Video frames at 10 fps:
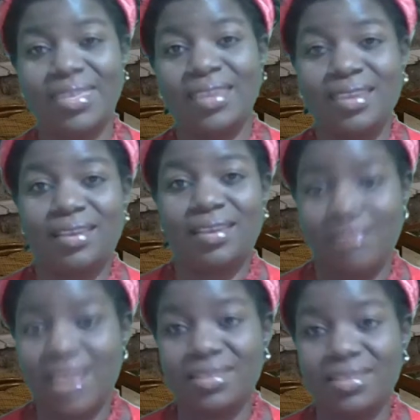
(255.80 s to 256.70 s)
All
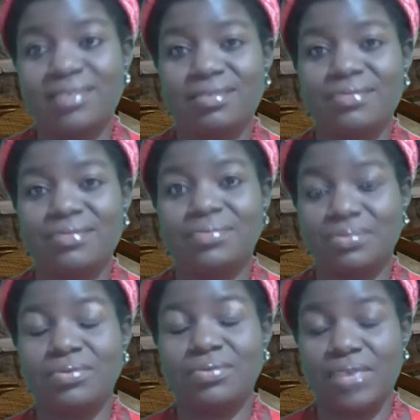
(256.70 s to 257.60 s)
right,
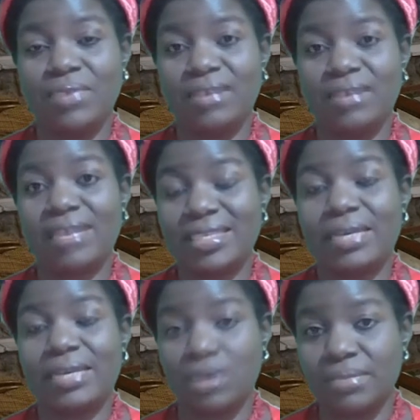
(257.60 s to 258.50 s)
when Christ shall
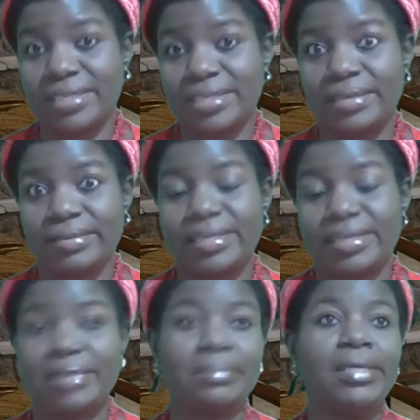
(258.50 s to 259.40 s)
come the second time,
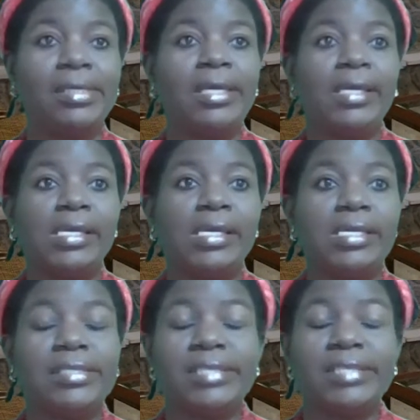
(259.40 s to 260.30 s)

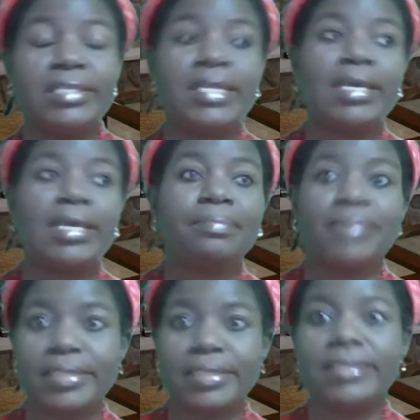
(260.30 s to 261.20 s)
it's like
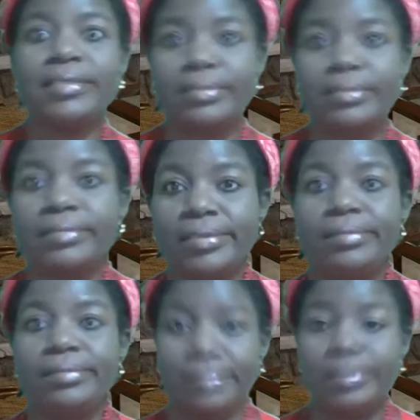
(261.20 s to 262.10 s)
person,
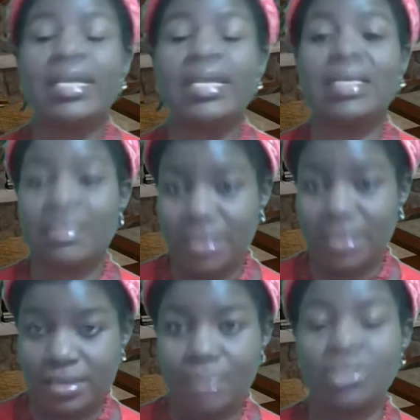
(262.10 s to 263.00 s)
that's after the
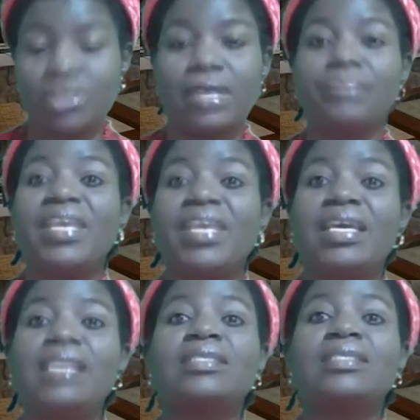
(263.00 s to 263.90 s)
rapture now.
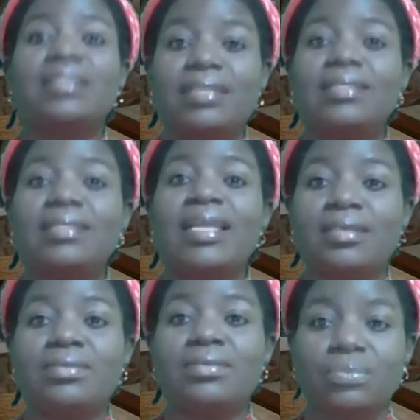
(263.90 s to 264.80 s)
It's like
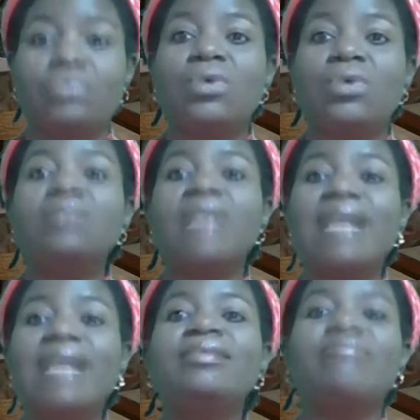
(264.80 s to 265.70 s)
one
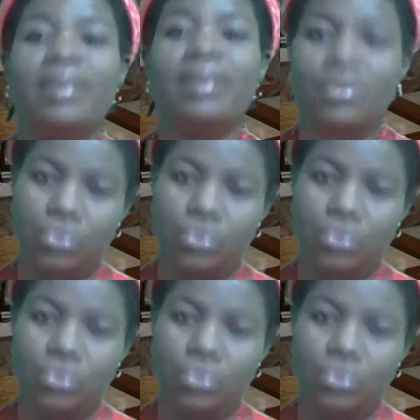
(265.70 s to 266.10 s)
gathering firewood.